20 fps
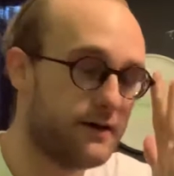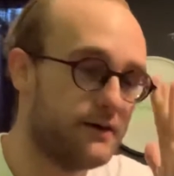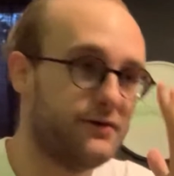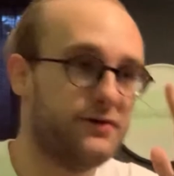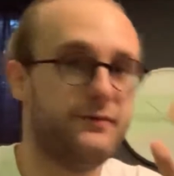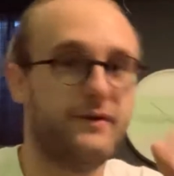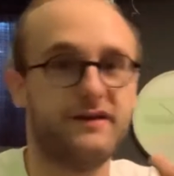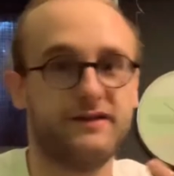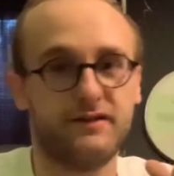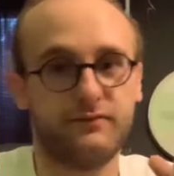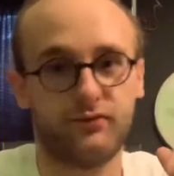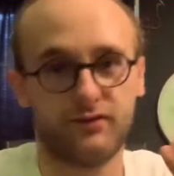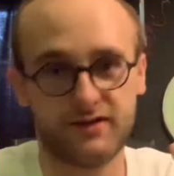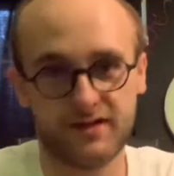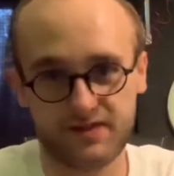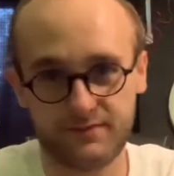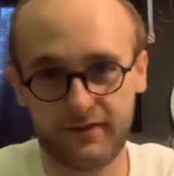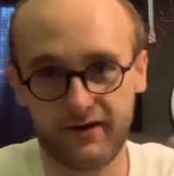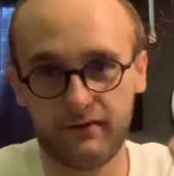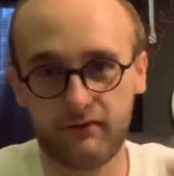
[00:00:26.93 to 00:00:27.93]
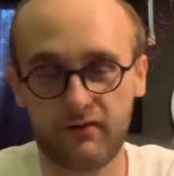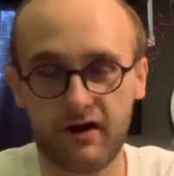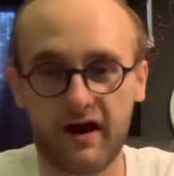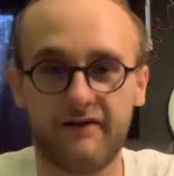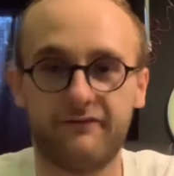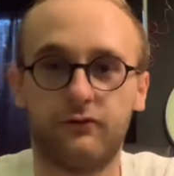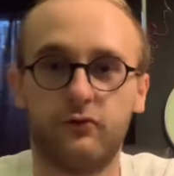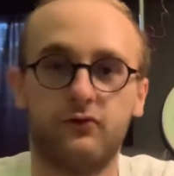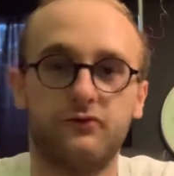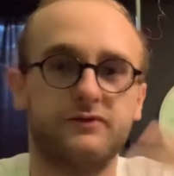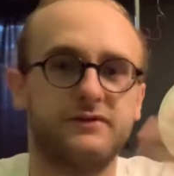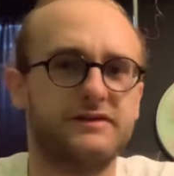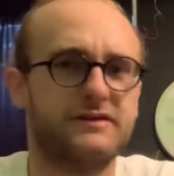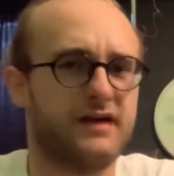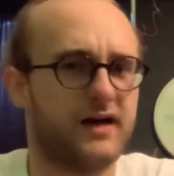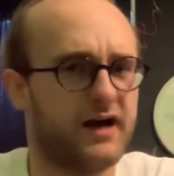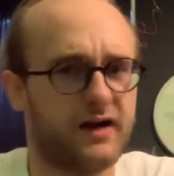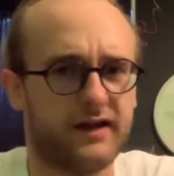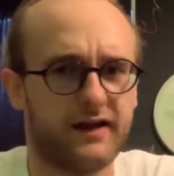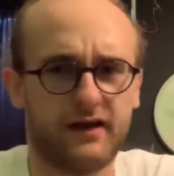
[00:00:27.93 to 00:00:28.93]
You basically participate in raffles,
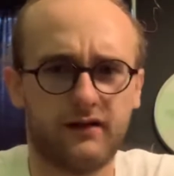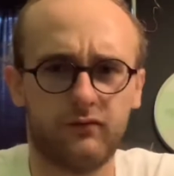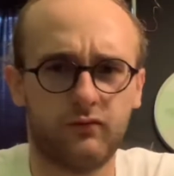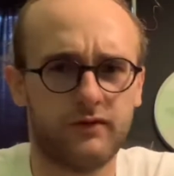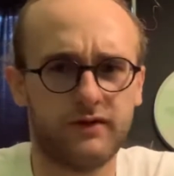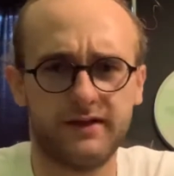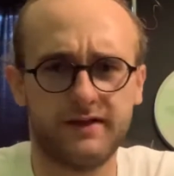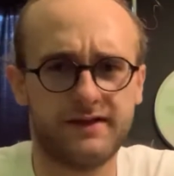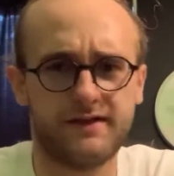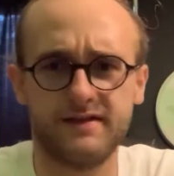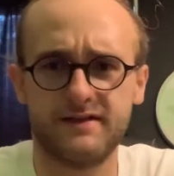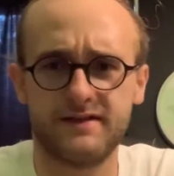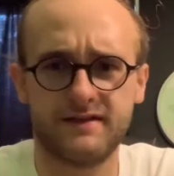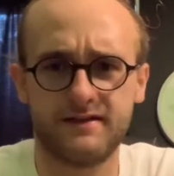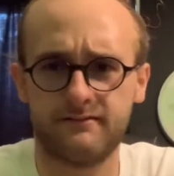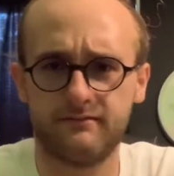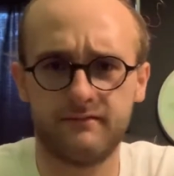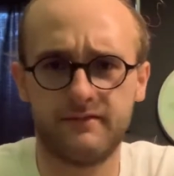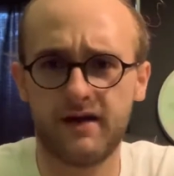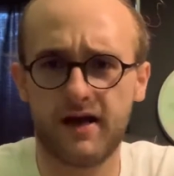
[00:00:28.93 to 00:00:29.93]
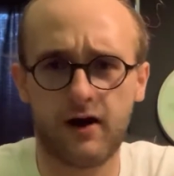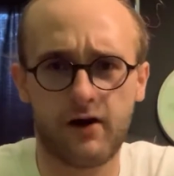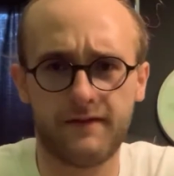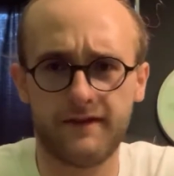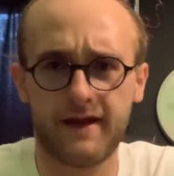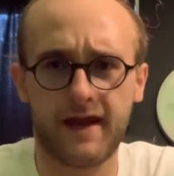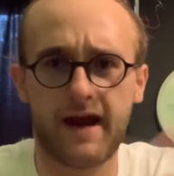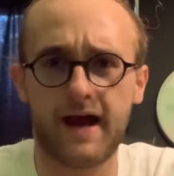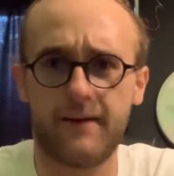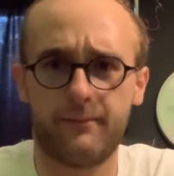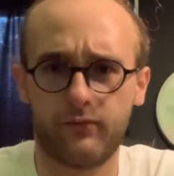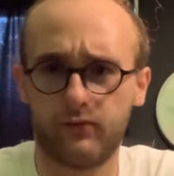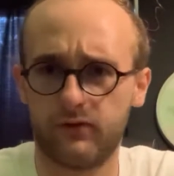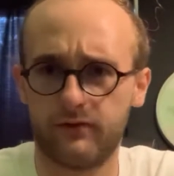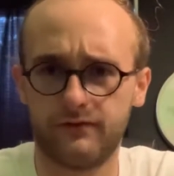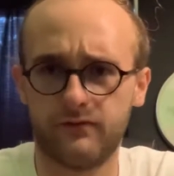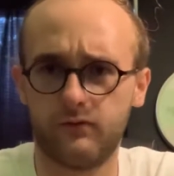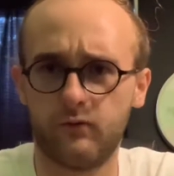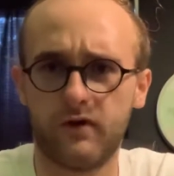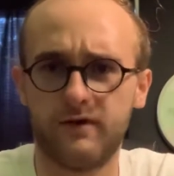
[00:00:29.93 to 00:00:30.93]
kind of like what Adidas did on the app or
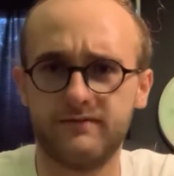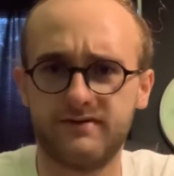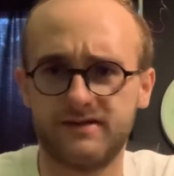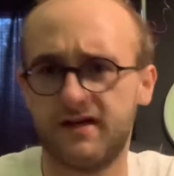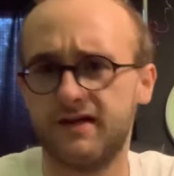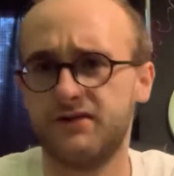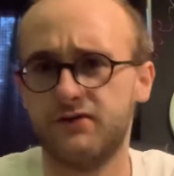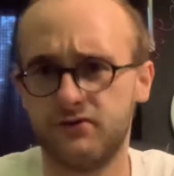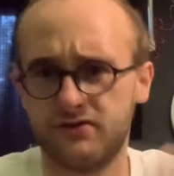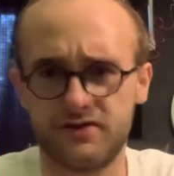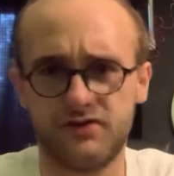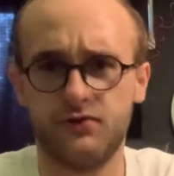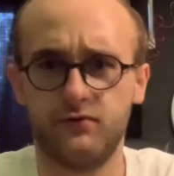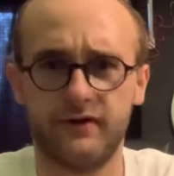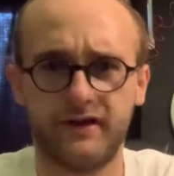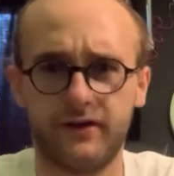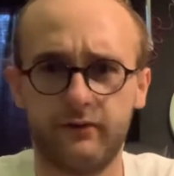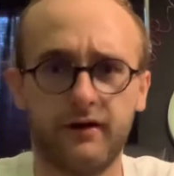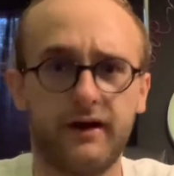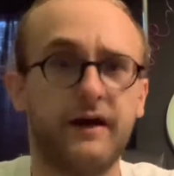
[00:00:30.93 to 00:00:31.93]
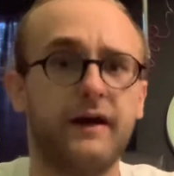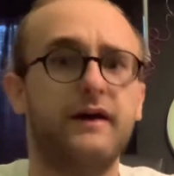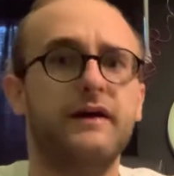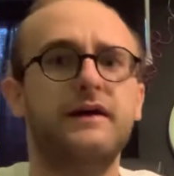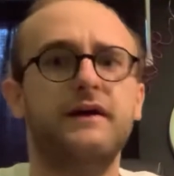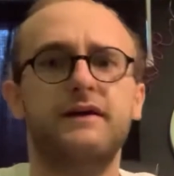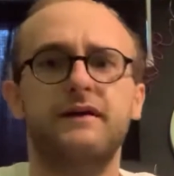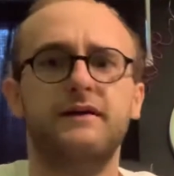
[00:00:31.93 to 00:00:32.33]
the website used to do anyway.